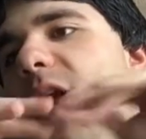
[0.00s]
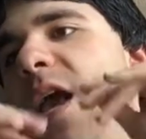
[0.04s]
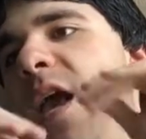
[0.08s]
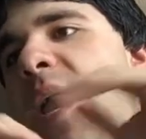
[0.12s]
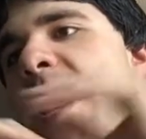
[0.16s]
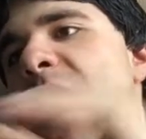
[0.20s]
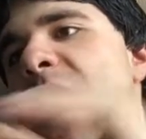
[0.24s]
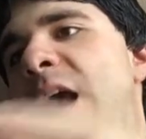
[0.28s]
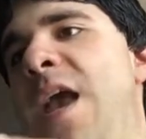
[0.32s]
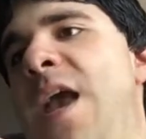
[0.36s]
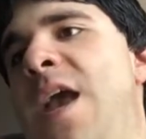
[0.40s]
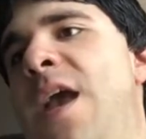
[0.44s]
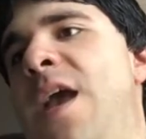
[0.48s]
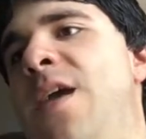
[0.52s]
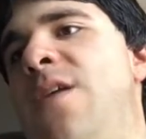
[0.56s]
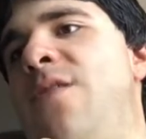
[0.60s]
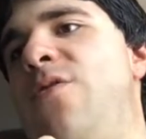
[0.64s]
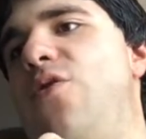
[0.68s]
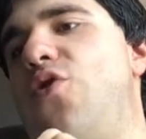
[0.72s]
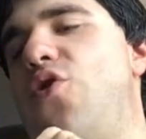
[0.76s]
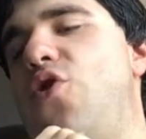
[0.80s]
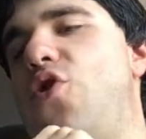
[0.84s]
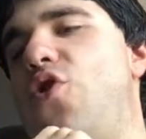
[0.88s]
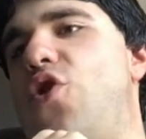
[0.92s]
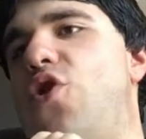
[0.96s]

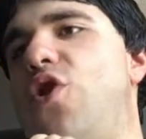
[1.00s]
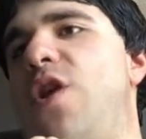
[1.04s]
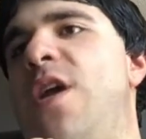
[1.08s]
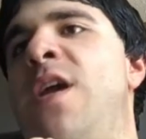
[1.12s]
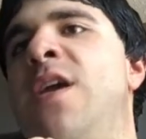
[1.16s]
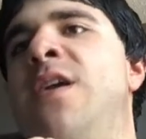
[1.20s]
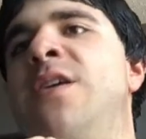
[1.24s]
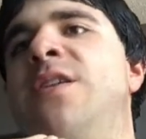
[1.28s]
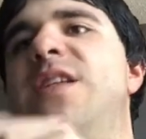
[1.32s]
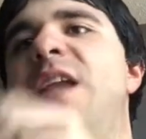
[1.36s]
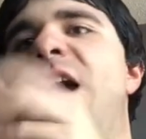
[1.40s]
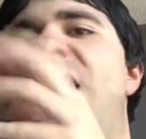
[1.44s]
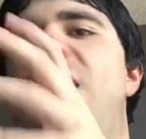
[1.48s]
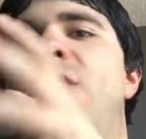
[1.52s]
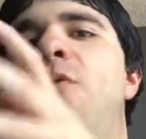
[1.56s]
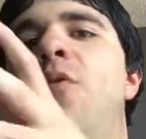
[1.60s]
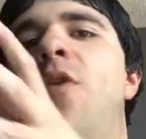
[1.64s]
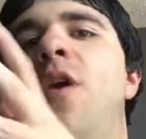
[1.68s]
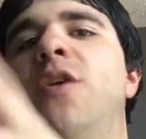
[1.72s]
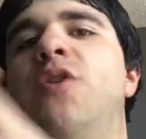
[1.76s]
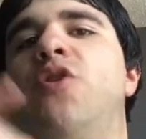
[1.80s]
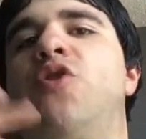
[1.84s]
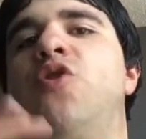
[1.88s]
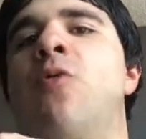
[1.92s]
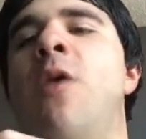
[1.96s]
And she is now
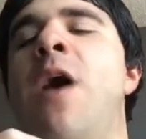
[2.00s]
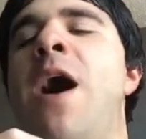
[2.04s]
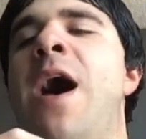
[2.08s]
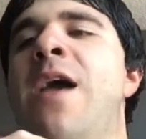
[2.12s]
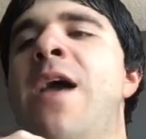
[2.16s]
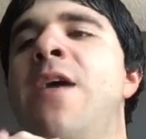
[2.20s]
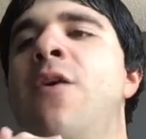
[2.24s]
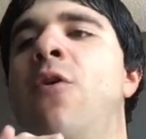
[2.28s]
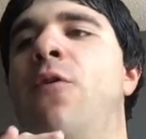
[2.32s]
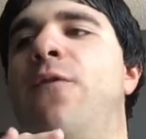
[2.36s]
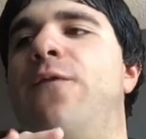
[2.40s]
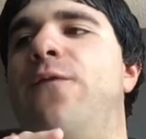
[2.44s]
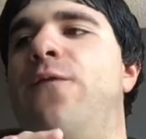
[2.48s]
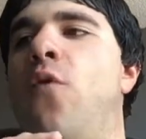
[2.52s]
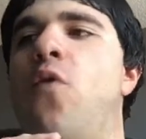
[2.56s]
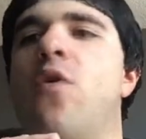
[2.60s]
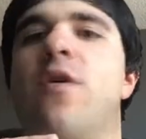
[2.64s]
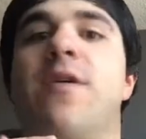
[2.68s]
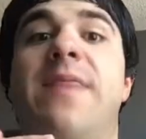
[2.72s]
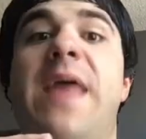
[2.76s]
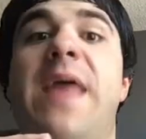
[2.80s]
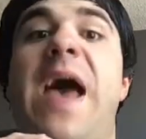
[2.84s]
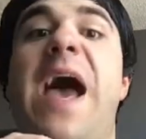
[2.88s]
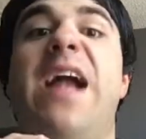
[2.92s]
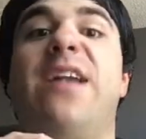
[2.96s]
on trial
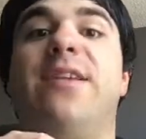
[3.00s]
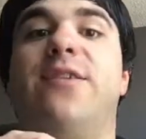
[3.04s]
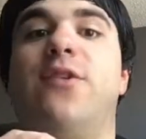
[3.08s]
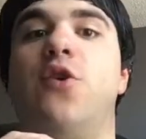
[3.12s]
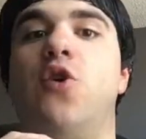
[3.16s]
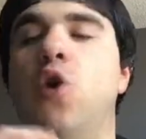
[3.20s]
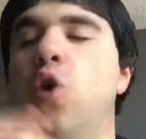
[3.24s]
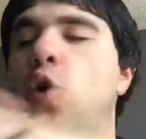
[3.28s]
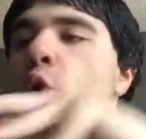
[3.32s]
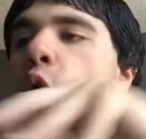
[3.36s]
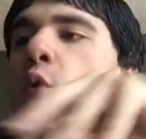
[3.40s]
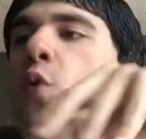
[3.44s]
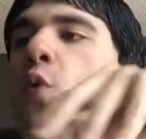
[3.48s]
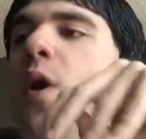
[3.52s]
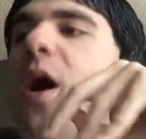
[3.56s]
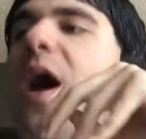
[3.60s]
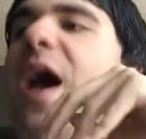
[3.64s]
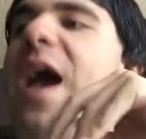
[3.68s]
for that coup,